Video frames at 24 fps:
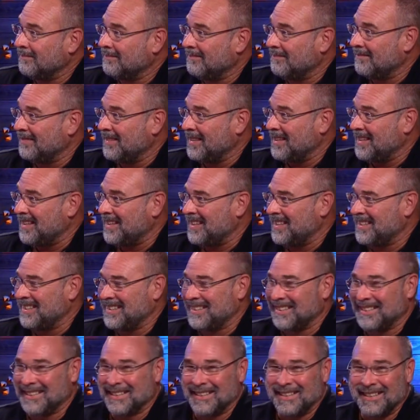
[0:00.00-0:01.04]

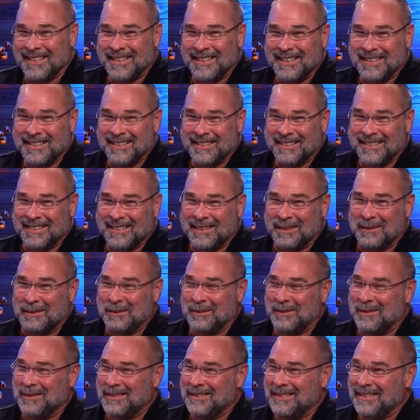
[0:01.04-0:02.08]

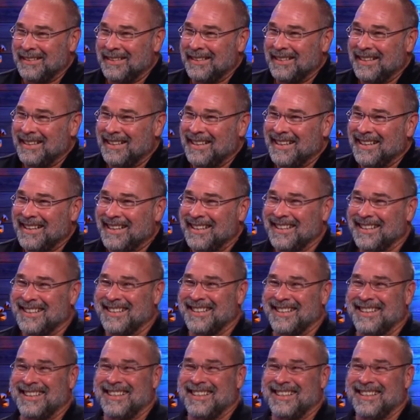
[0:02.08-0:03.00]
No words are spoken by the person on screen.